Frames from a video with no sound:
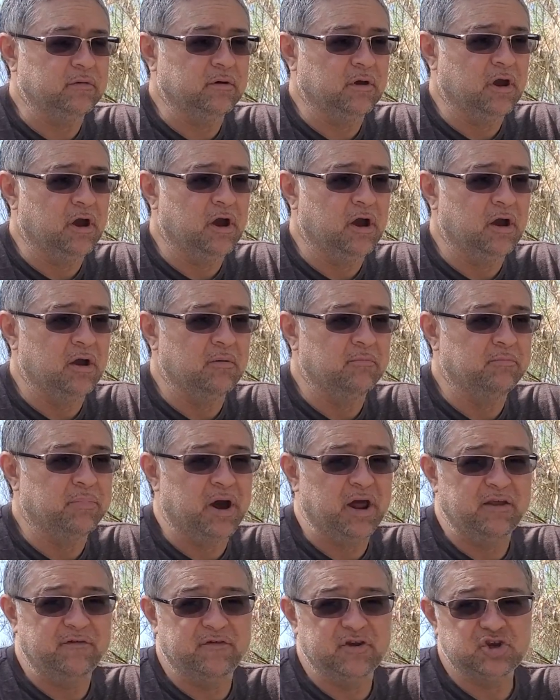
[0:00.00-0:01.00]
um,
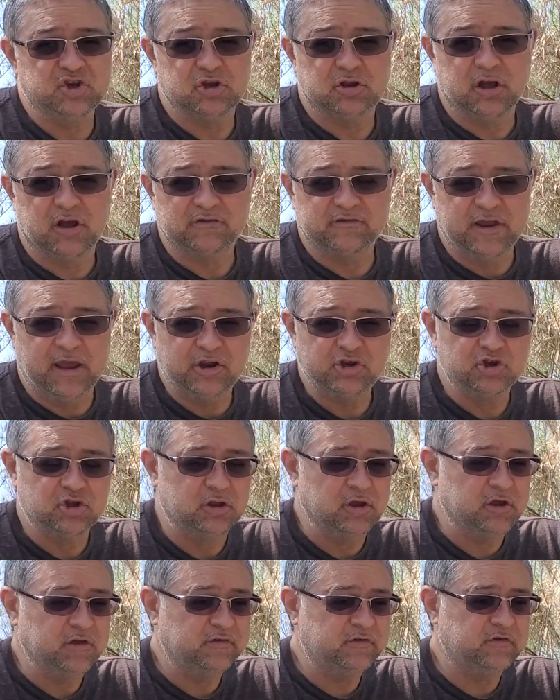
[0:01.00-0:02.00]
Body Vision Los
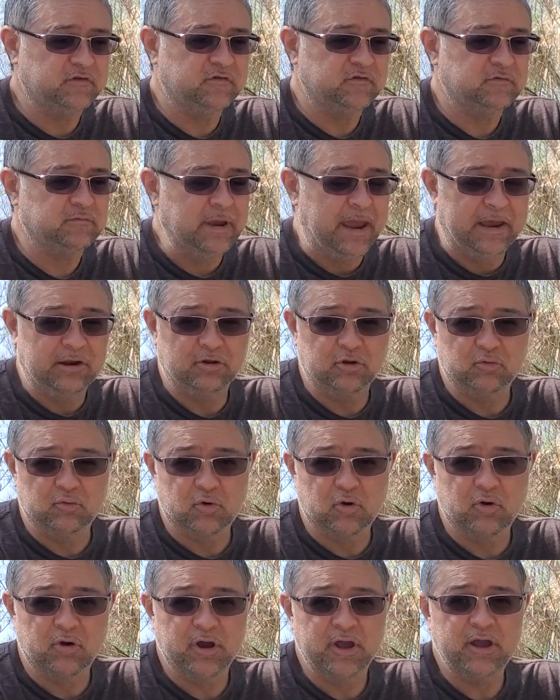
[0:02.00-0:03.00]
Angeles and
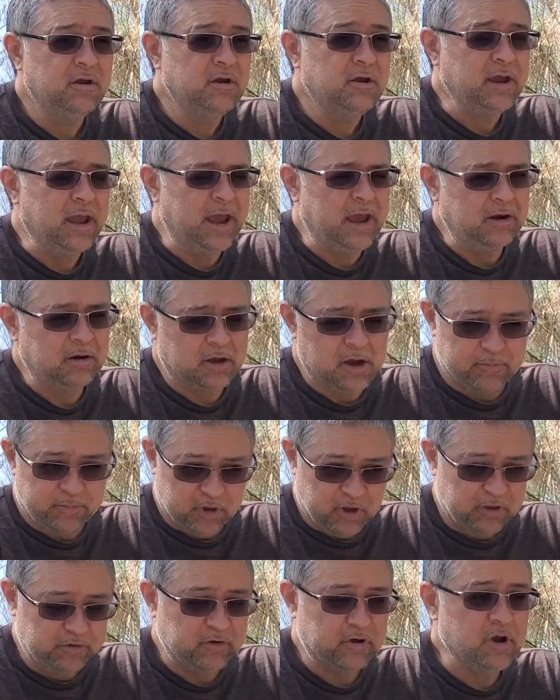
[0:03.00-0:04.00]
LeRoi and a couple
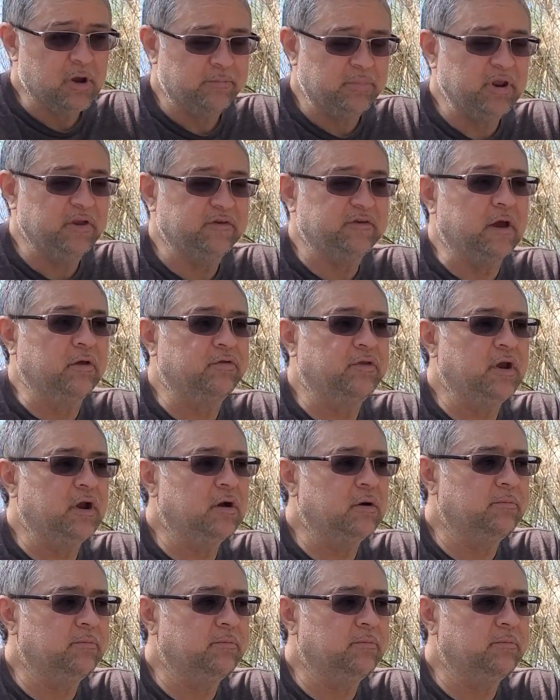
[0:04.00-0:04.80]
other companies out there,